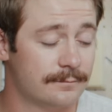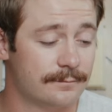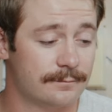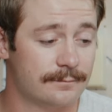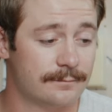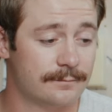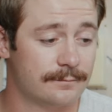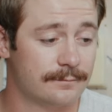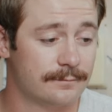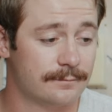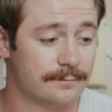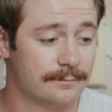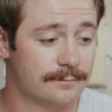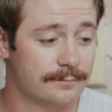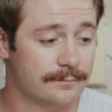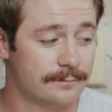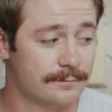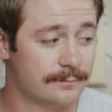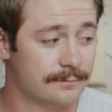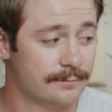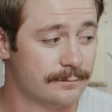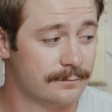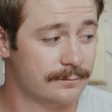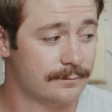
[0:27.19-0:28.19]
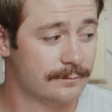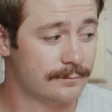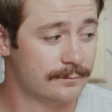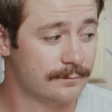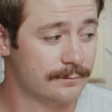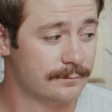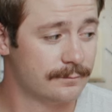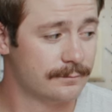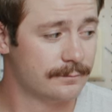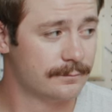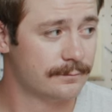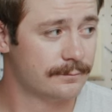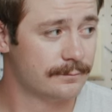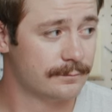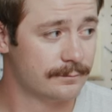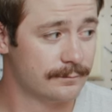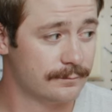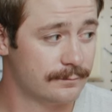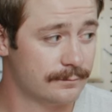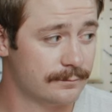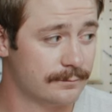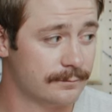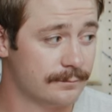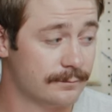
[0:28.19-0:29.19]

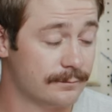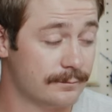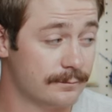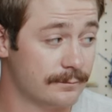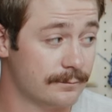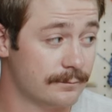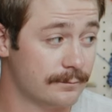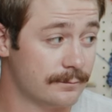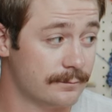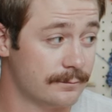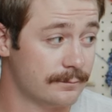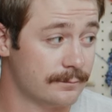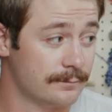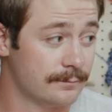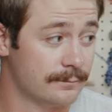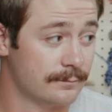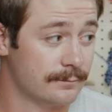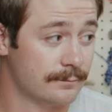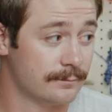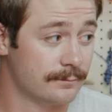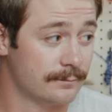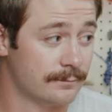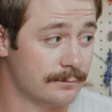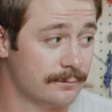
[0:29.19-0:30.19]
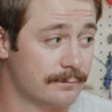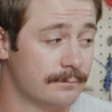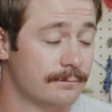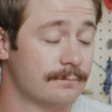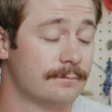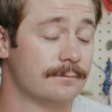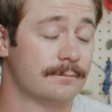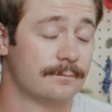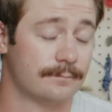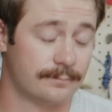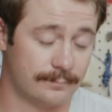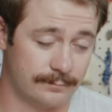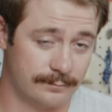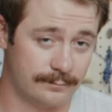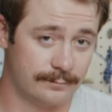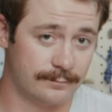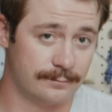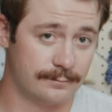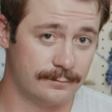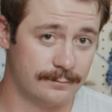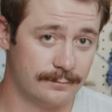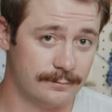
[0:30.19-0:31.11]
This person isn't speaking.